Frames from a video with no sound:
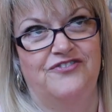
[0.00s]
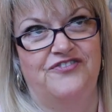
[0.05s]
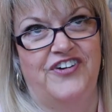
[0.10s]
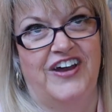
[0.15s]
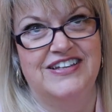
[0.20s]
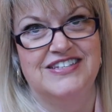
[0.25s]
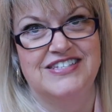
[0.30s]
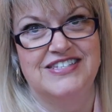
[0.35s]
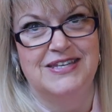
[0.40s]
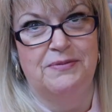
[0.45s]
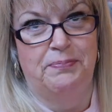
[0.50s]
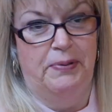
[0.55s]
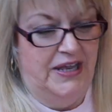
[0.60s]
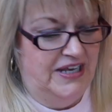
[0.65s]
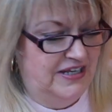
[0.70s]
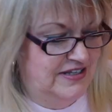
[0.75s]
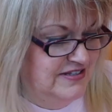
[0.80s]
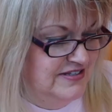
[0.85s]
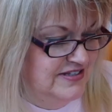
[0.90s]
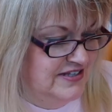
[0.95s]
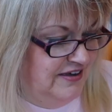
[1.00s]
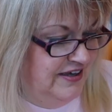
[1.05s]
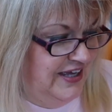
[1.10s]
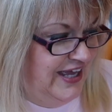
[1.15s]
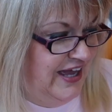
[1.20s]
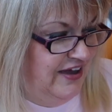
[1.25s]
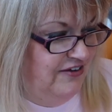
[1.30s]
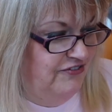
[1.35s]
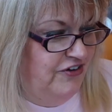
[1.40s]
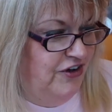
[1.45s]
fantasy pins I
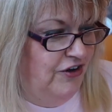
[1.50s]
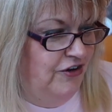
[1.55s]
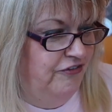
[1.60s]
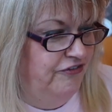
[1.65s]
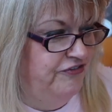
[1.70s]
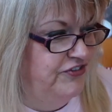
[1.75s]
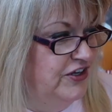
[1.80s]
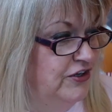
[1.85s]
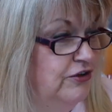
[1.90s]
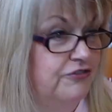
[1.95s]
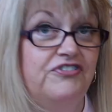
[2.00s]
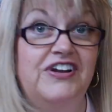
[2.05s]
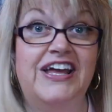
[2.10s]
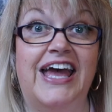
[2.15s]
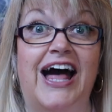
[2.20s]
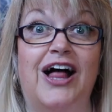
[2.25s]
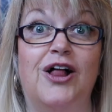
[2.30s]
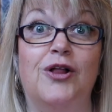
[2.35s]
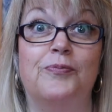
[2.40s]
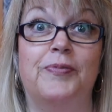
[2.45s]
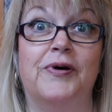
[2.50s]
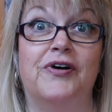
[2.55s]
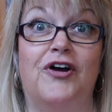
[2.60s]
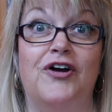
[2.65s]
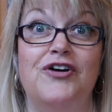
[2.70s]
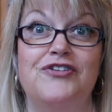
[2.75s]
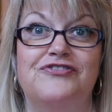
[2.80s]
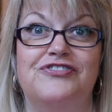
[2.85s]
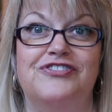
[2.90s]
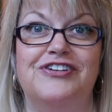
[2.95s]
have off the lovely Alba
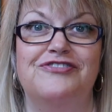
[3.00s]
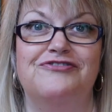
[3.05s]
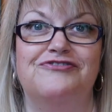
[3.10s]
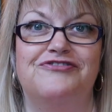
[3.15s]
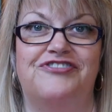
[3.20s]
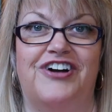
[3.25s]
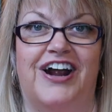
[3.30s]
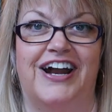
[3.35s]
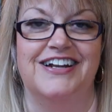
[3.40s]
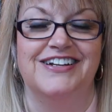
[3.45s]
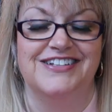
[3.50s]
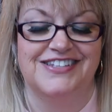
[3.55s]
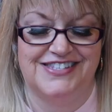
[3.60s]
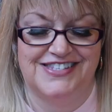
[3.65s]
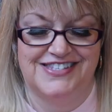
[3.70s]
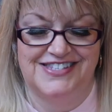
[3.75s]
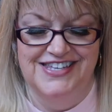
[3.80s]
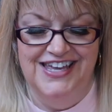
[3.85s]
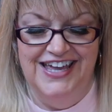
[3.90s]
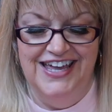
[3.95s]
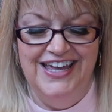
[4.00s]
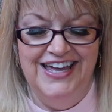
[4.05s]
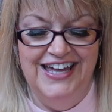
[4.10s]
over in France.